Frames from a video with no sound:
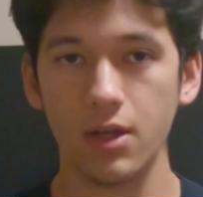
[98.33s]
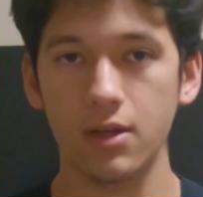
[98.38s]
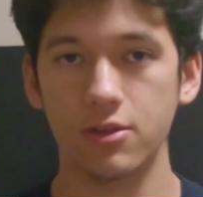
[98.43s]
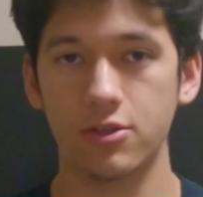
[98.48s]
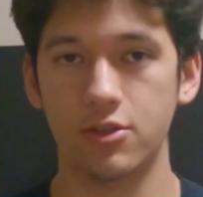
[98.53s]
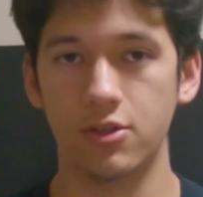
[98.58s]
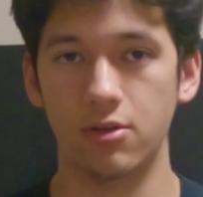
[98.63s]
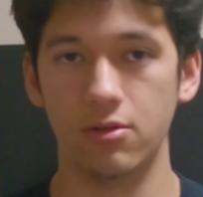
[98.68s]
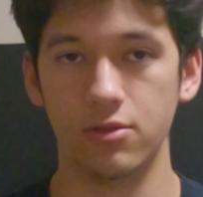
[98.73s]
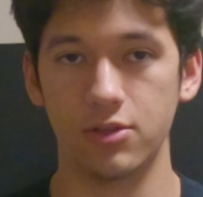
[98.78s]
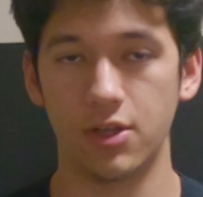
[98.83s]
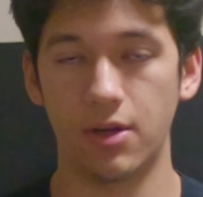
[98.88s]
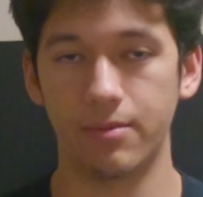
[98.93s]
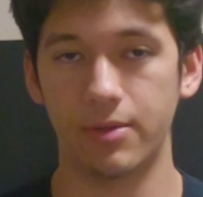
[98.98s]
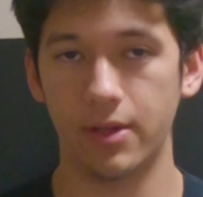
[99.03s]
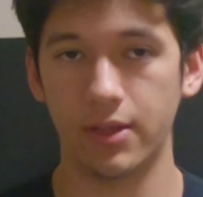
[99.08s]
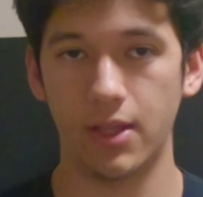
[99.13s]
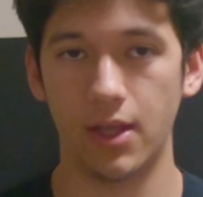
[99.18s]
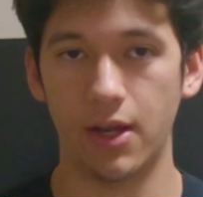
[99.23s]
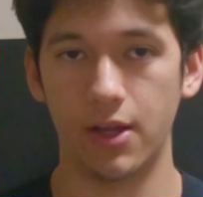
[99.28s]
So
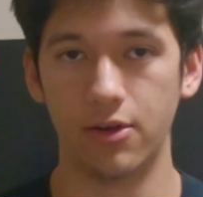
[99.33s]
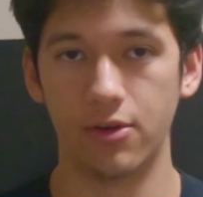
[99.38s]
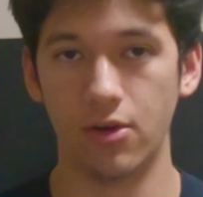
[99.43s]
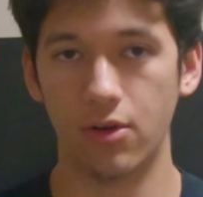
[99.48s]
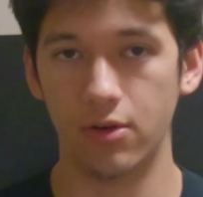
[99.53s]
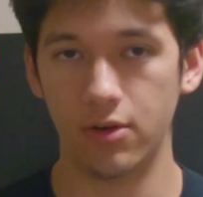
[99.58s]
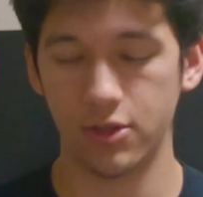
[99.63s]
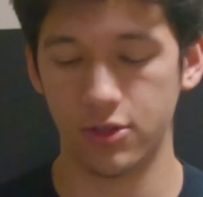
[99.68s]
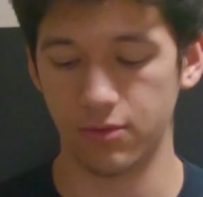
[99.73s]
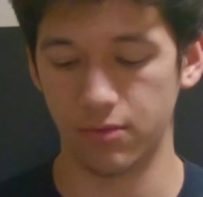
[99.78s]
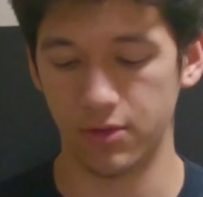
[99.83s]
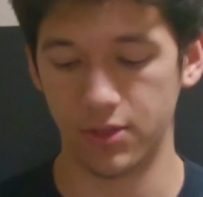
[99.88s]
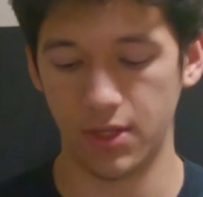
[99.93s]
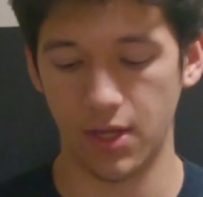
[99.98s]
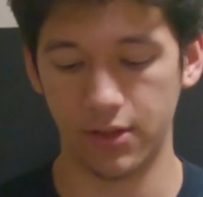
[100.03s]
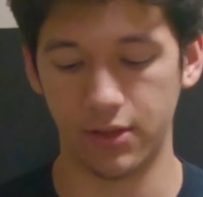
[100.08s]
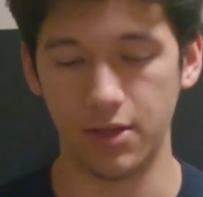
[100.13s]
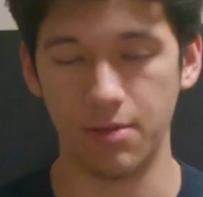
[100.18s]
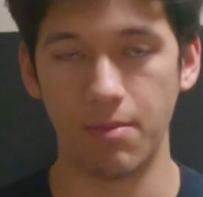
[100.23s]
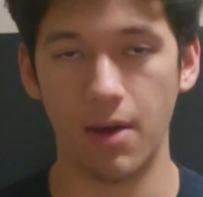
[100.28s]
something that I noticed was
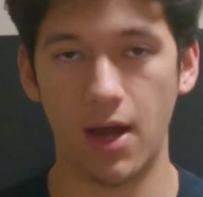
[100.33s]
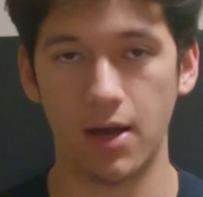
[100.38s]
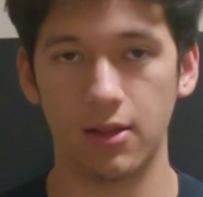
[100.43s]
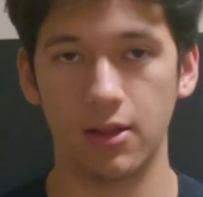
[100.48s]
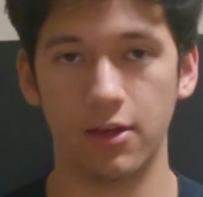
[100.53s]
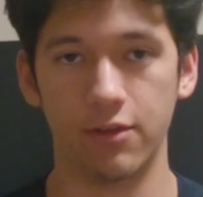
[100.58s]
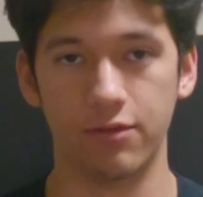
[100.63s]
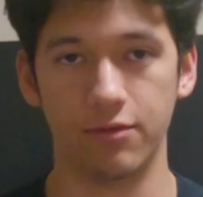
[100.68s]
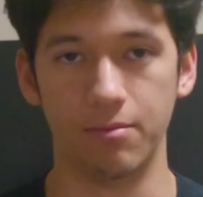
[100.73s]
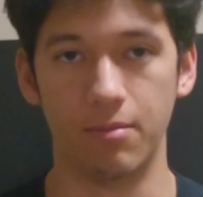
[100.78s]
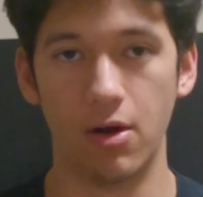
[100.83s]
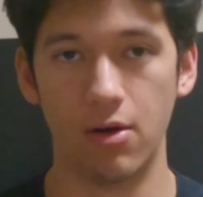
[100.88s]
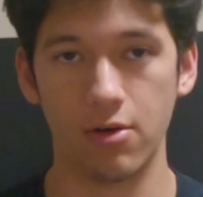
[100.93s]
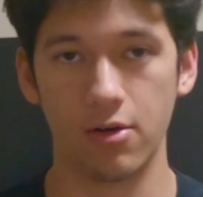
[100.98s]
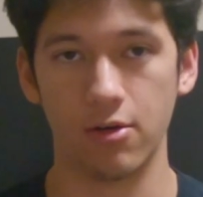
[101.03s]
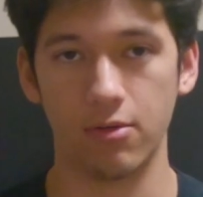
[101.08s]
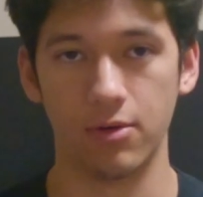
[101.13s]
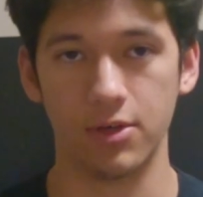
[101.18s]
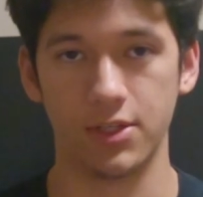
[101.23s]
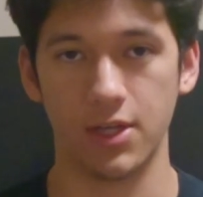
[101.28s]
that the back left
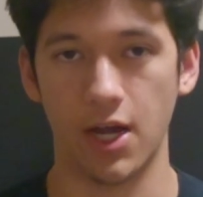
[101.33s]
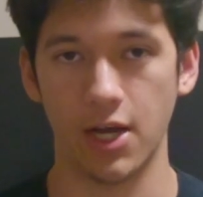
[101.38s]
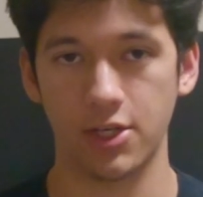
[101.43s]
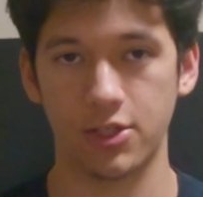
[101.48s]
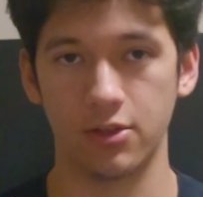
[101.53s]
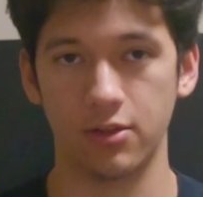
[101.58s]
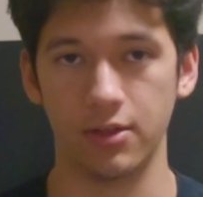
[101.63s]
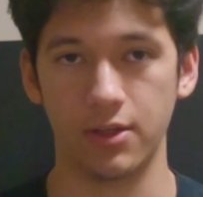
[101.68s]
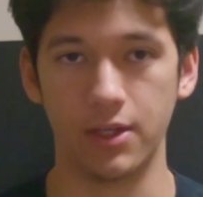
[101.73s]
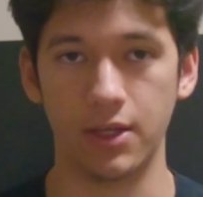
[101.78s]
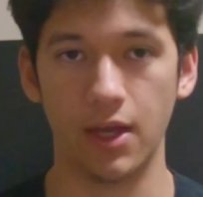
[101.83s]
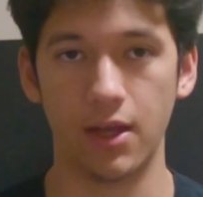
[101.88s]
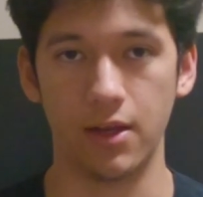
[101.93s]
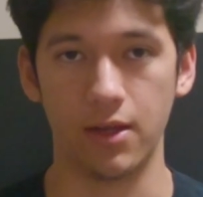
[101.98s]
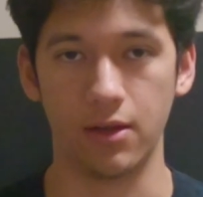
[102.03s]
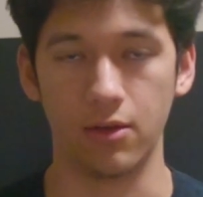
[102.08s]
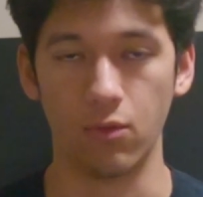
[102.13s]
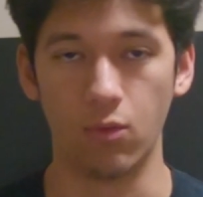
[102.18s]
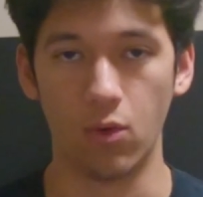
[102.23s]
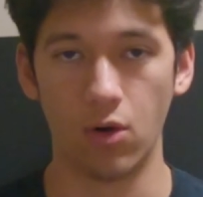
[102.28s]
motor was actually
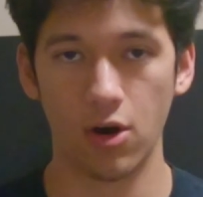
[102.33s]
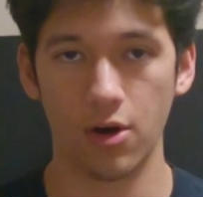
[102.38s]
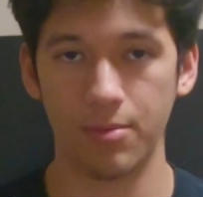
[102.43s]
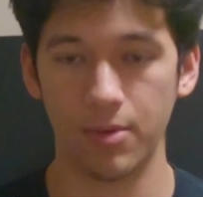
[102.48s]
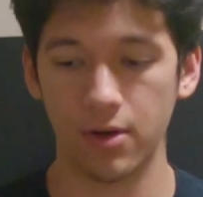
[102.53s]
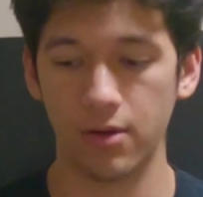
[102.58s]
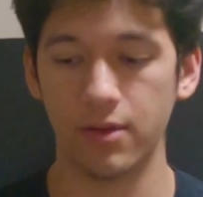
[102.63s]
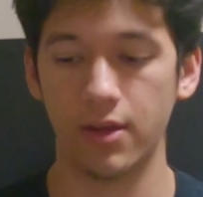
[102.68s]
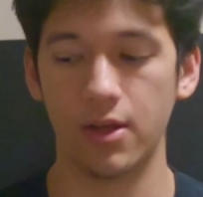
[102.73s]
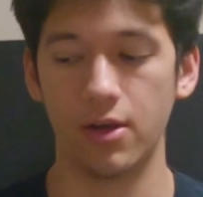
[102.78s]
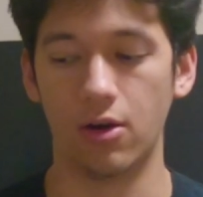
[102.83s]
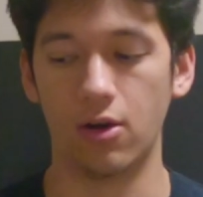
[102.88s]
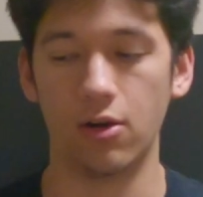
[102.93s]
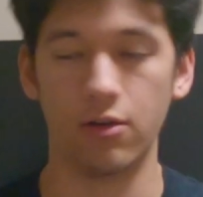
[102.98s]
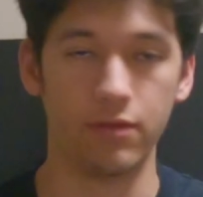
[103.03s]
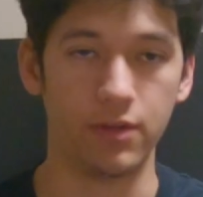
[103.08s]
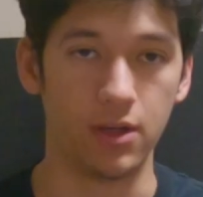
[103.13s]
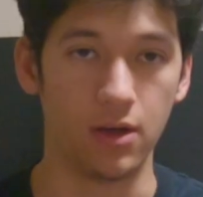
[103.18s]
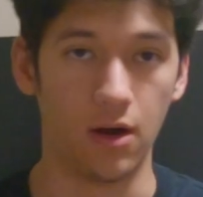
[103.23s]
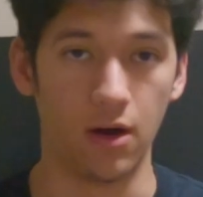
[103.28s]
getting warmer than
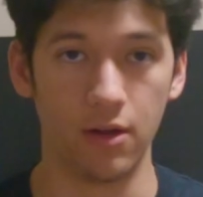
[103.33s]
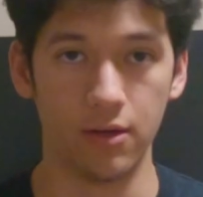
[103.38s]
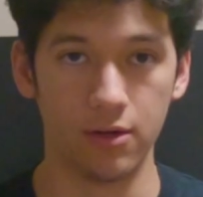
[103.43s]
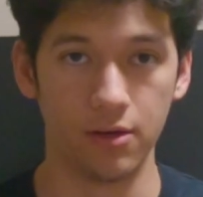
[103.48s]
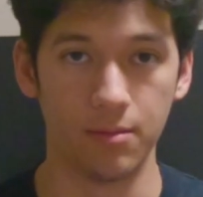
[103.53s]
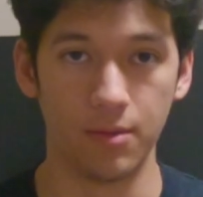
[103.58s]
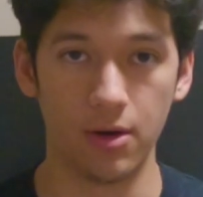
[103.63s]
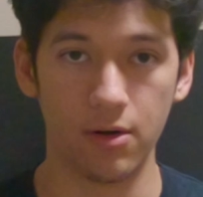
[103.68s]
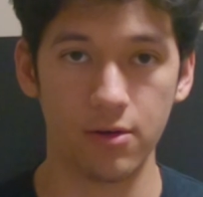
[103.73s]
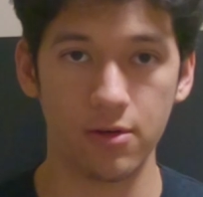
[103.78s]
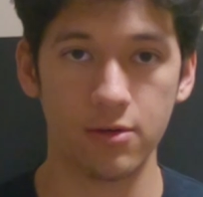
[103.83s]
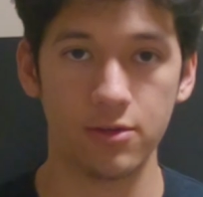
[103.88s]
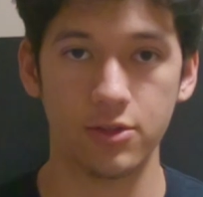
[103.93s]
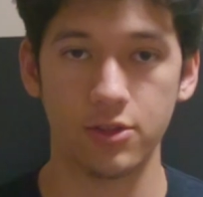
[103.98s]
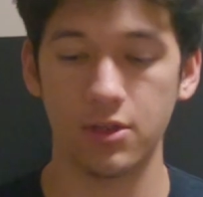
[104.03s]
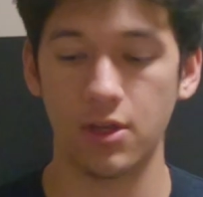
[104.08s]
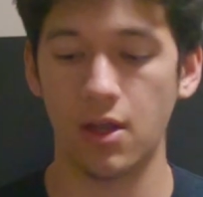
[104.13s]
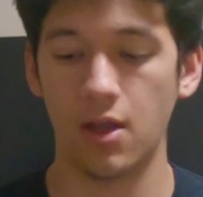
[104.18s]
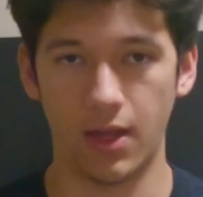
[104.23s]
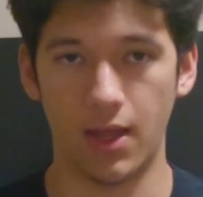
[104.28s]
all the other
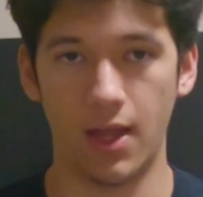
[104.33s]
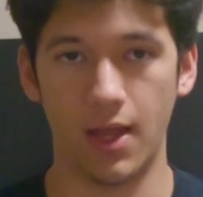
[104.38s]
motors.